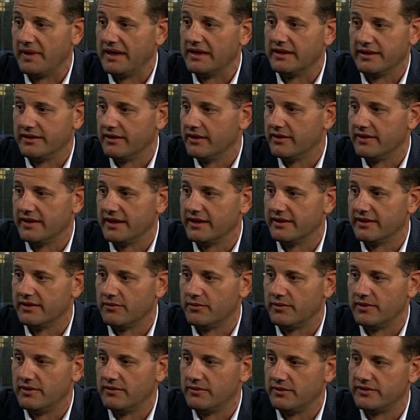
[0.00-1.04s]
mainly the thing that
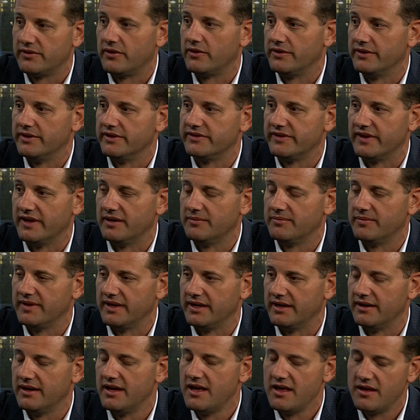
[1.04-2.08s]
was holding us up
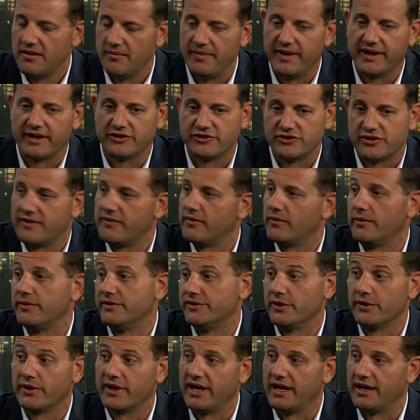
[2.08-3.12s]
and making sure everyone
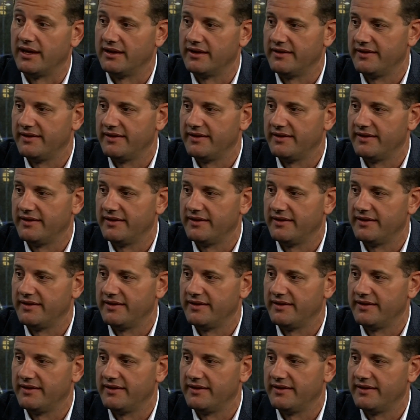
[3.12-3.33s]
was okay.